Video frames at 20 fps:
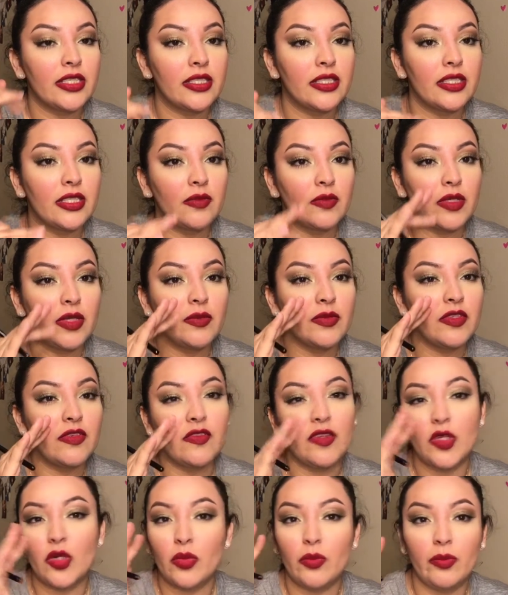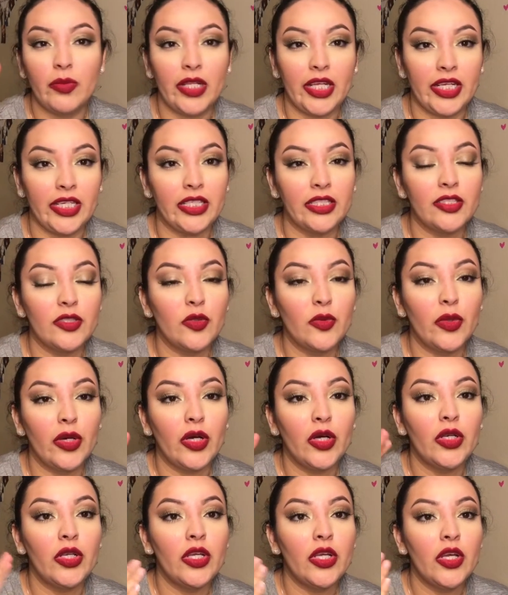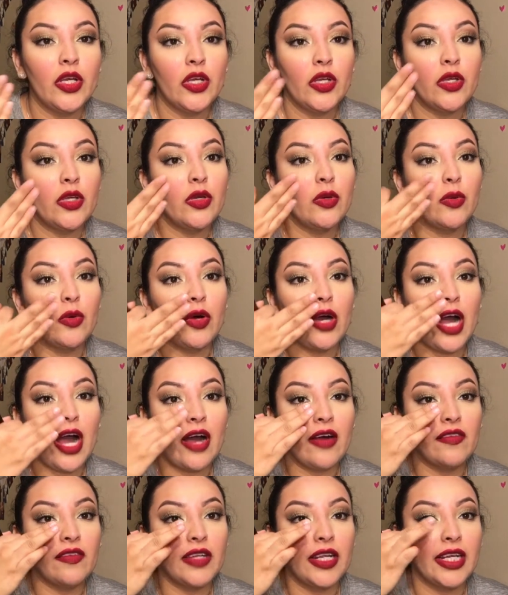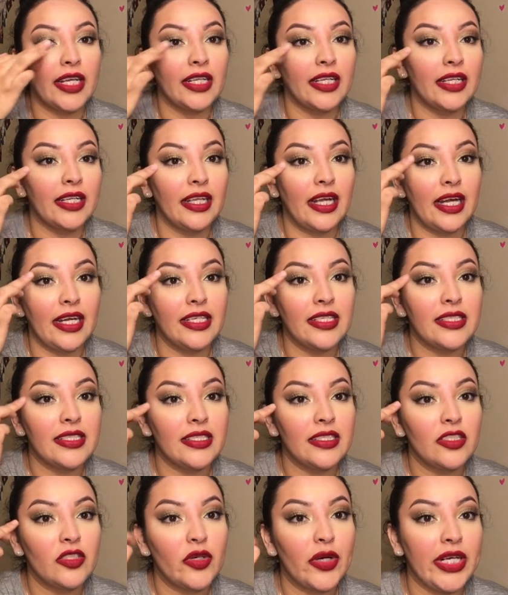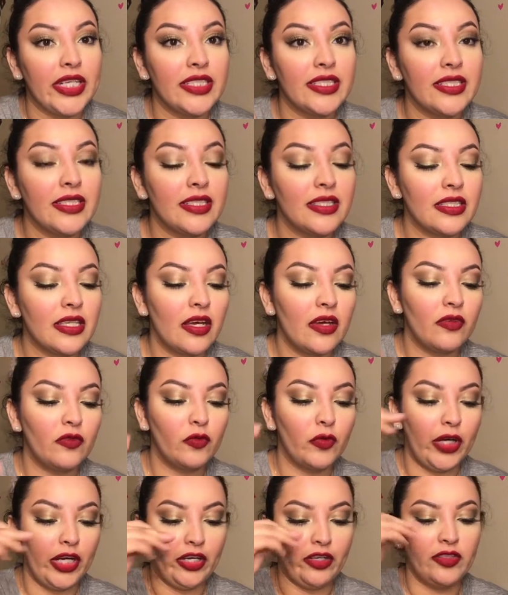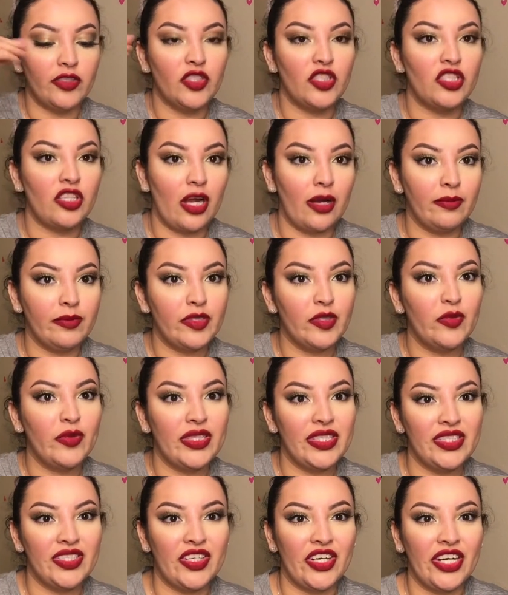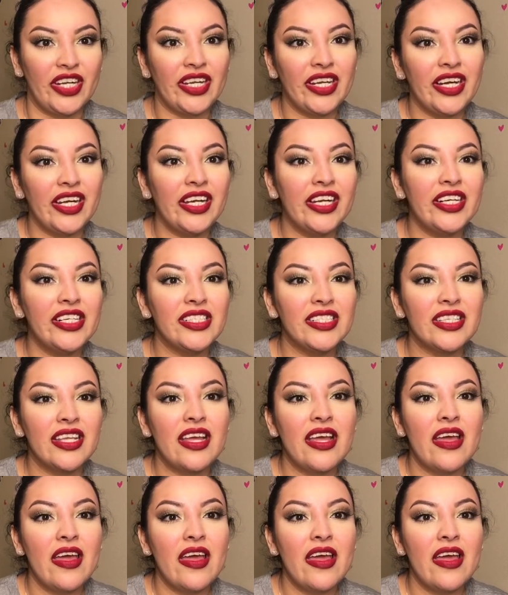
Sometimes if you don't blend it too well, you will have like lines and traces of where you stopped with certain colors.